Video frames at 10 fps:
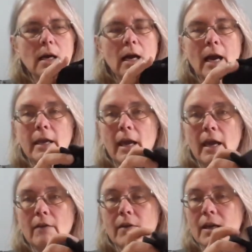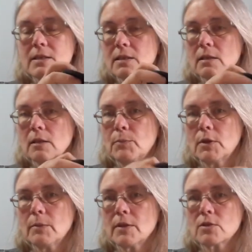I have accidentally
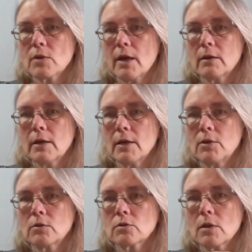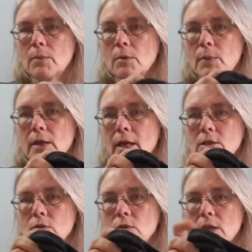put them in the dryer and had no trouble, but I
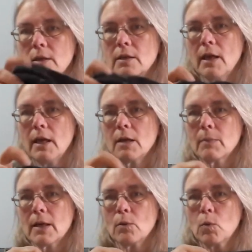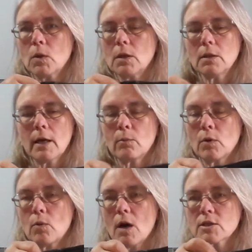do tend to hang my wool. I
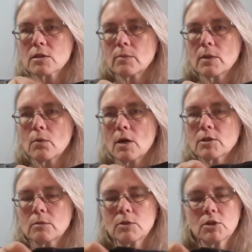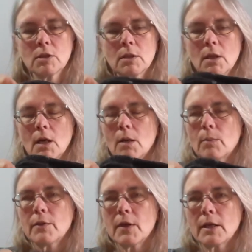will wash them in the washing machine,
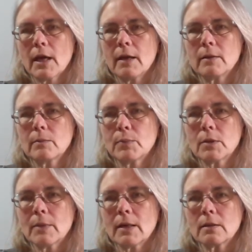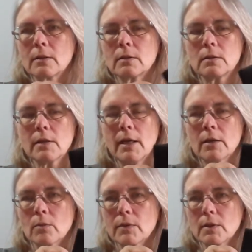but then I put them on a little
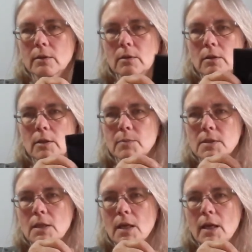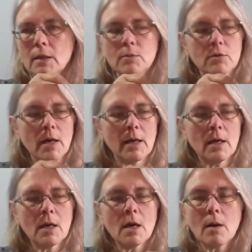hanger with the little clips and I hang them dry.